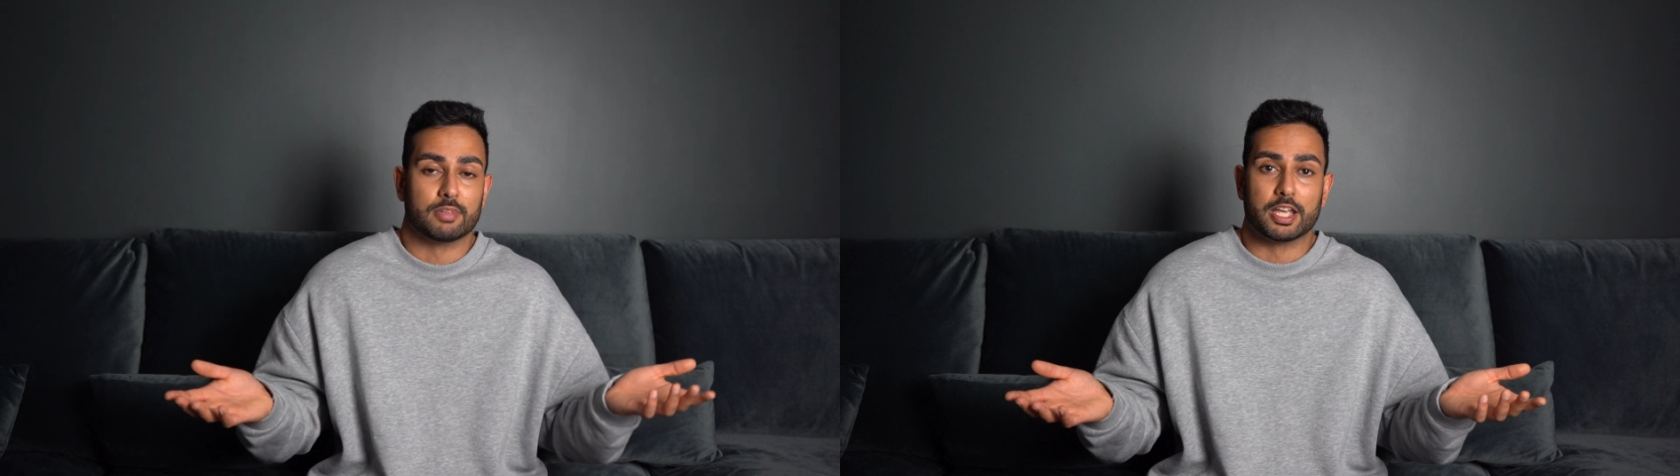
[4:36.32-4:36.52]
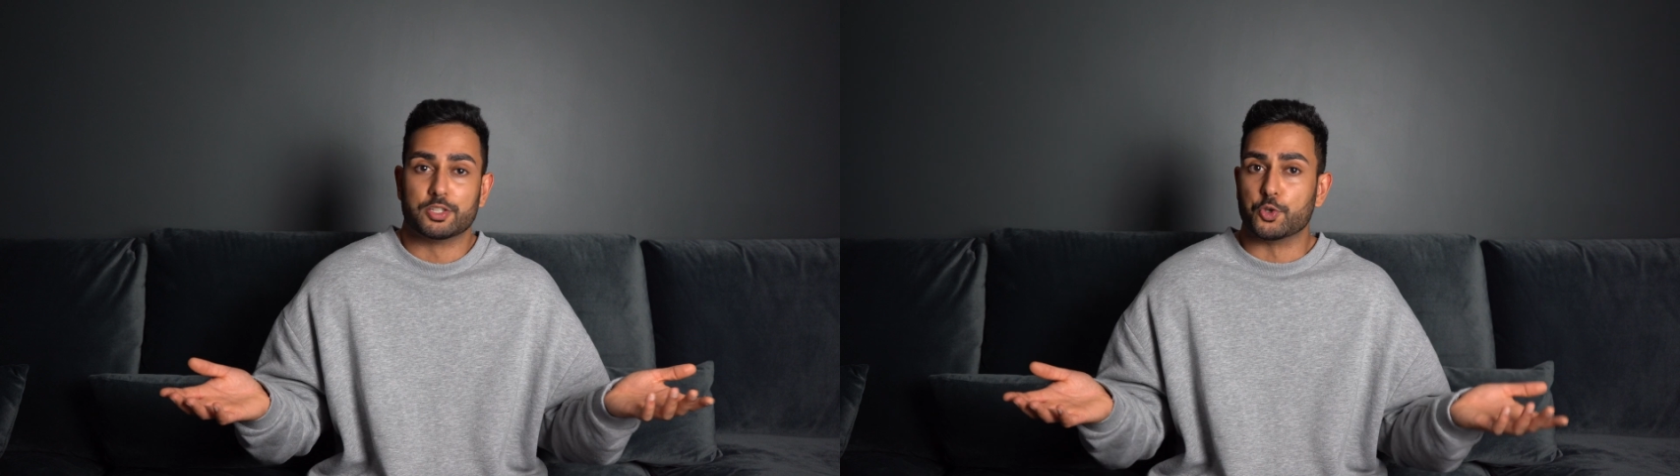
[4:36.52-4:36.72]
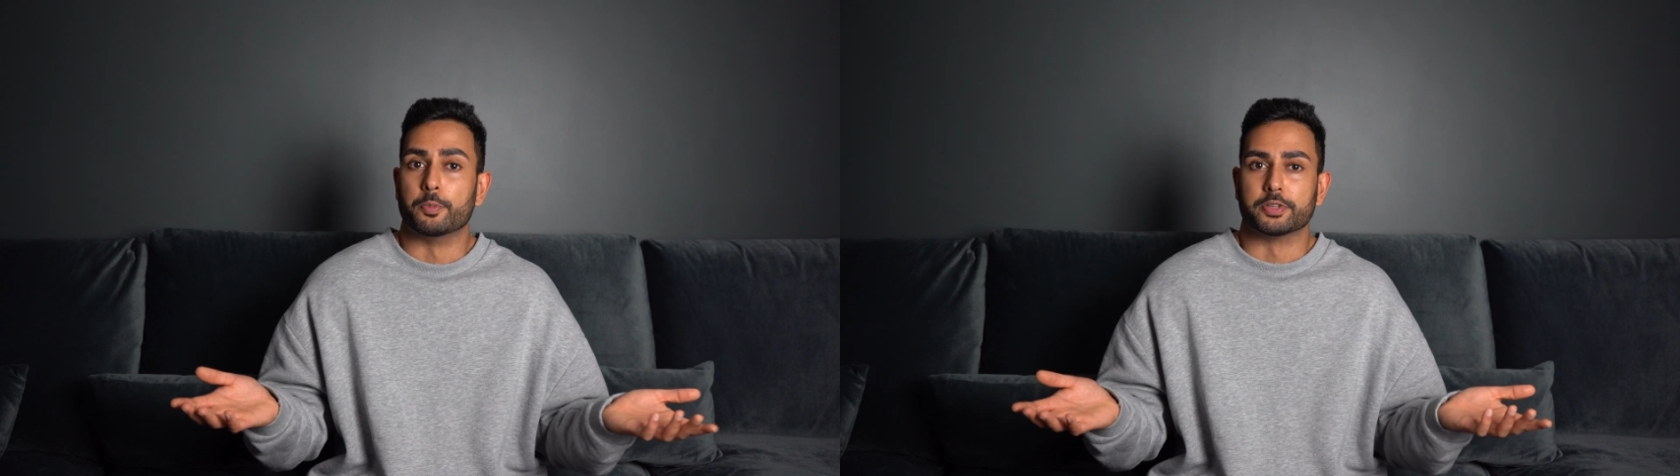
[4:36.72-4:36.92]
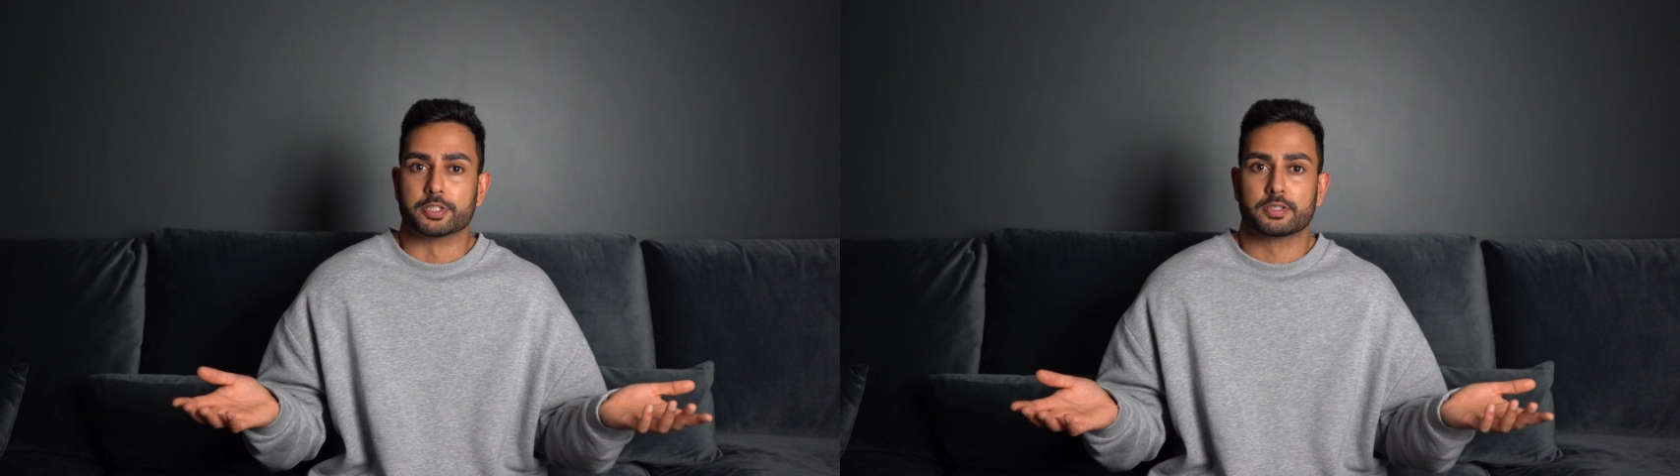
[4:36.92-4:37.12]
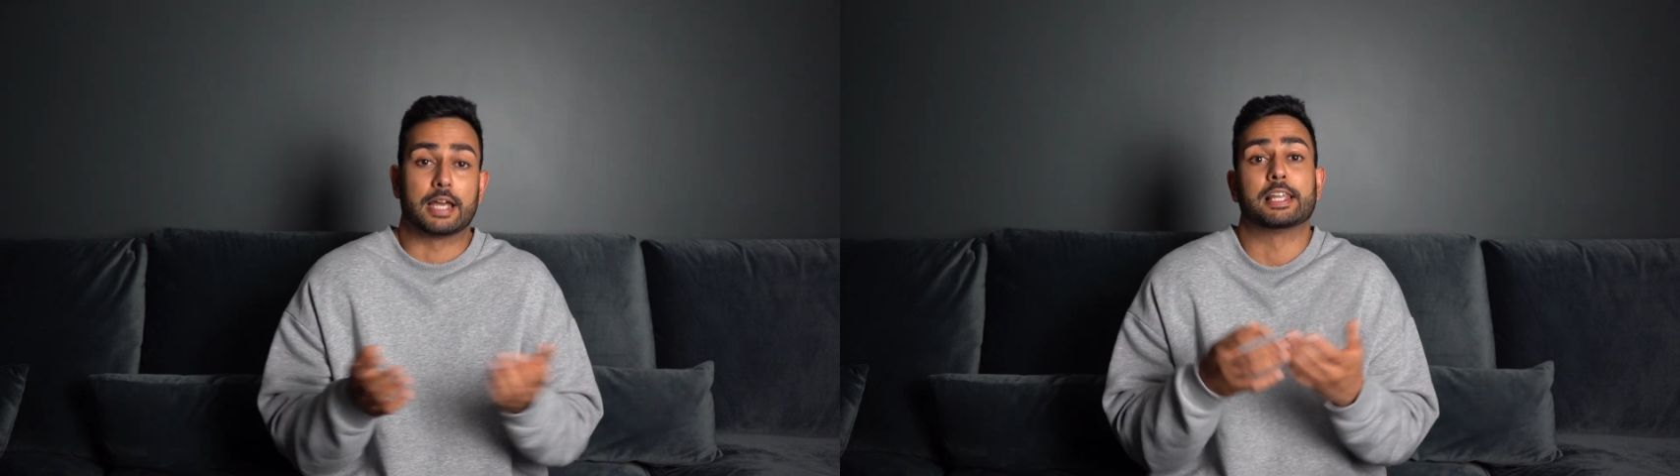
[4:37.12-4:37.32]
in 2
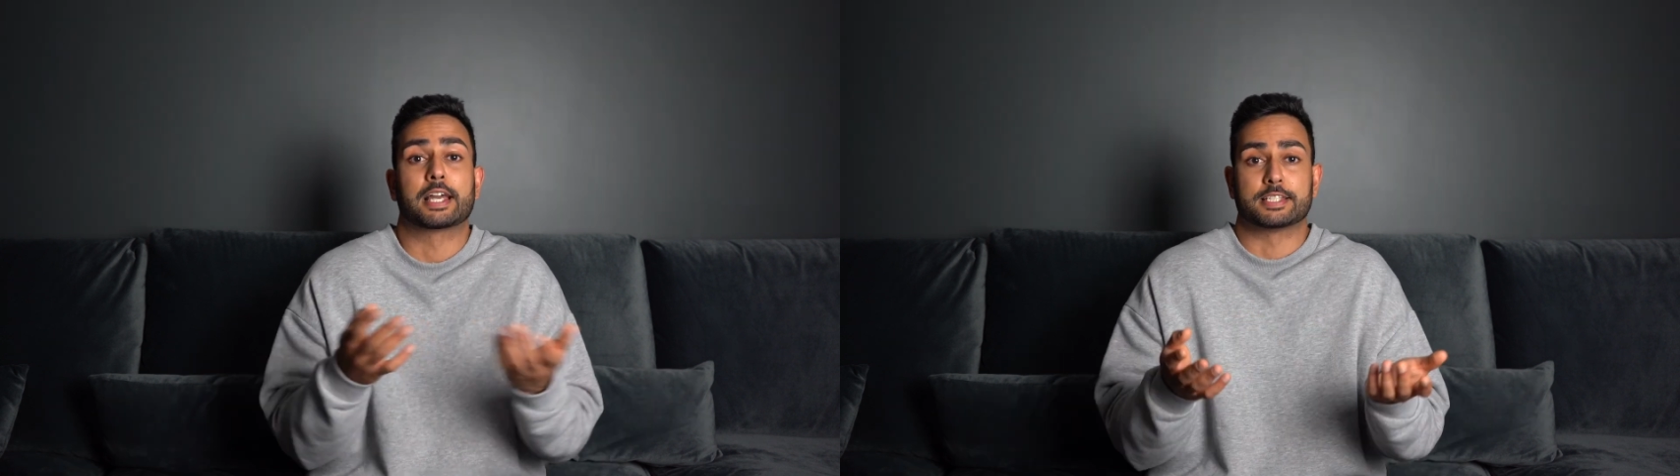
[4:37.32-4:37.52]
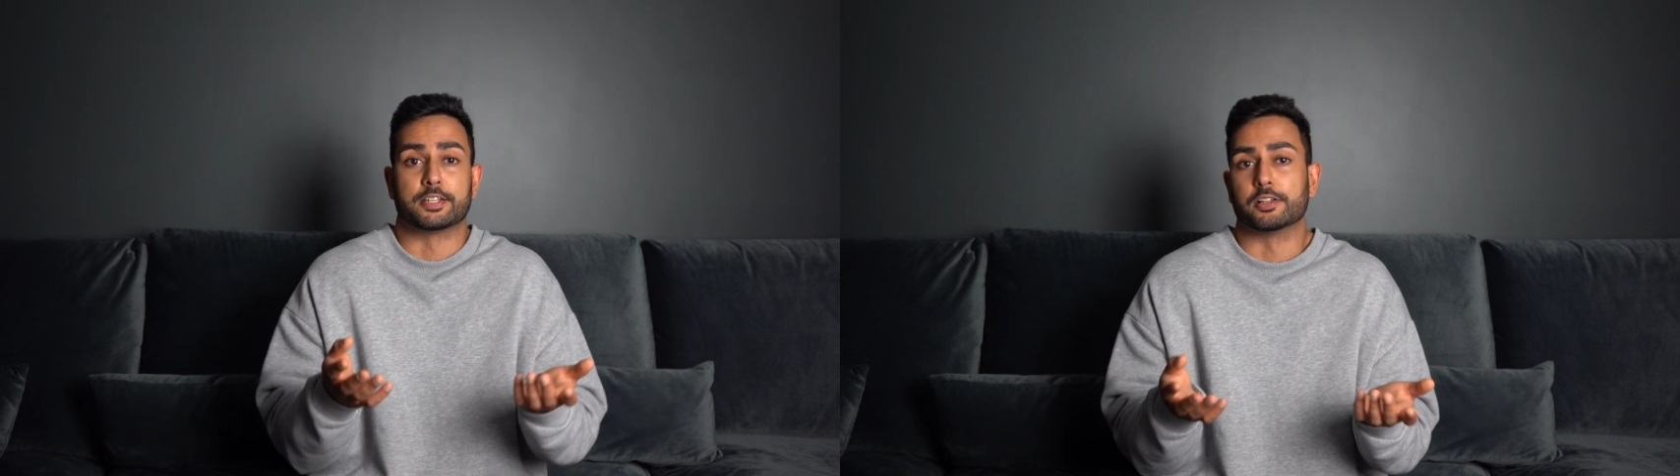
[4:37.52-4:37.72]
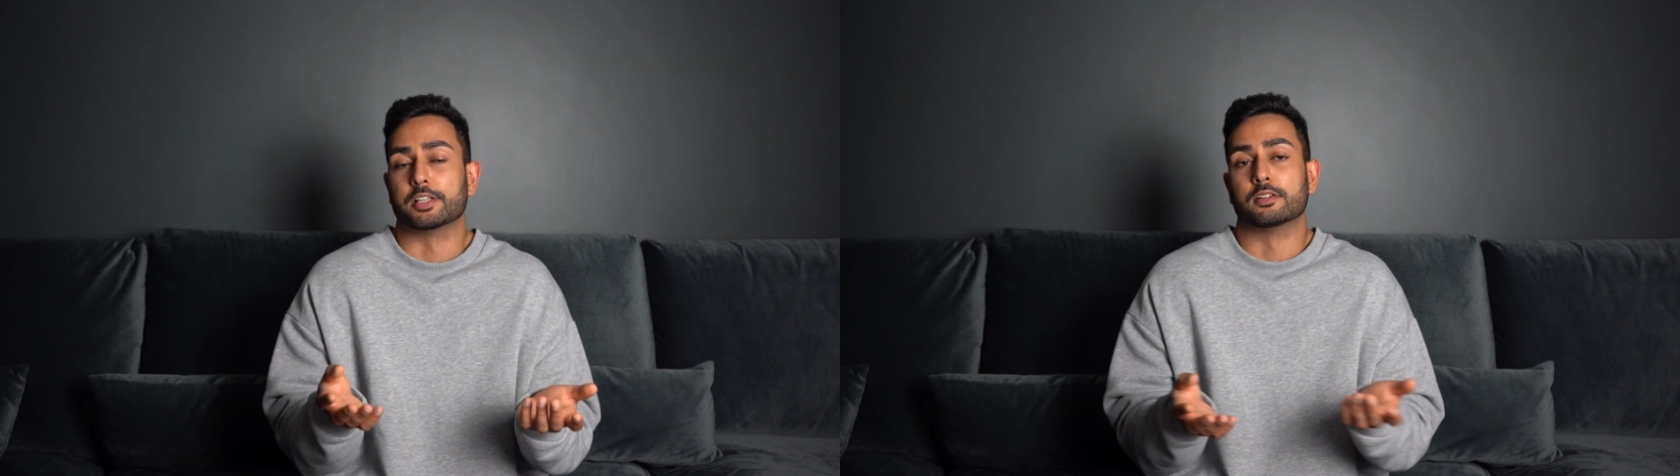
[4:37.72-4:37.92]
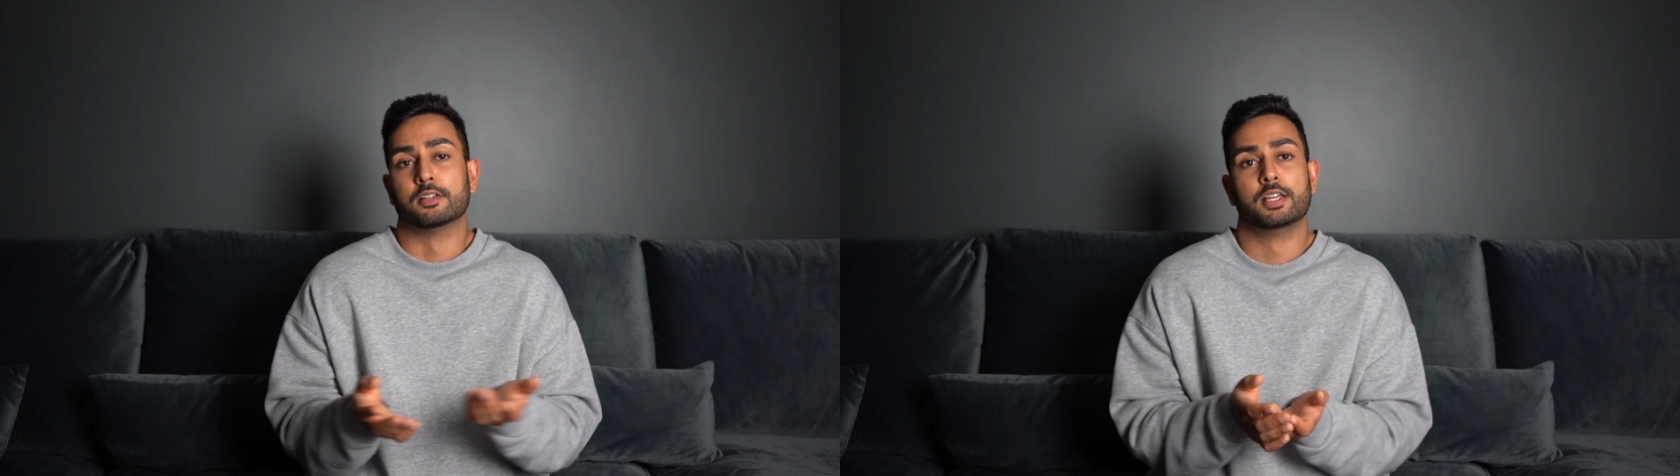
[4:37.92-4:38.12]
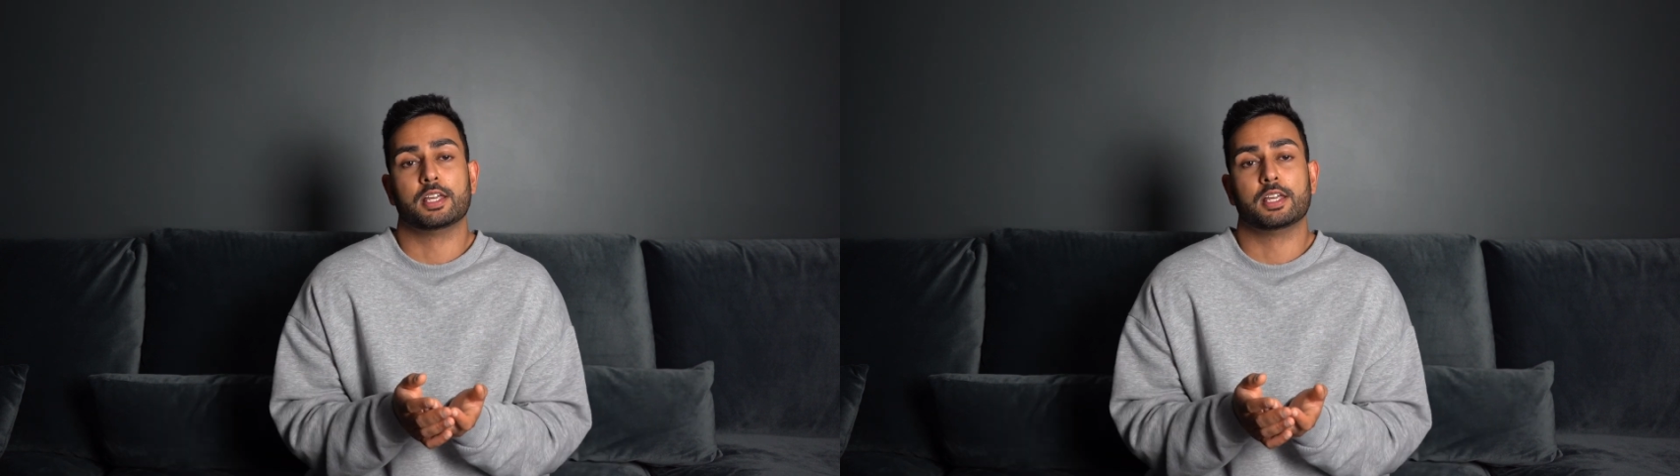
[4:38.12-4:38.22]
months. And like I said earlier,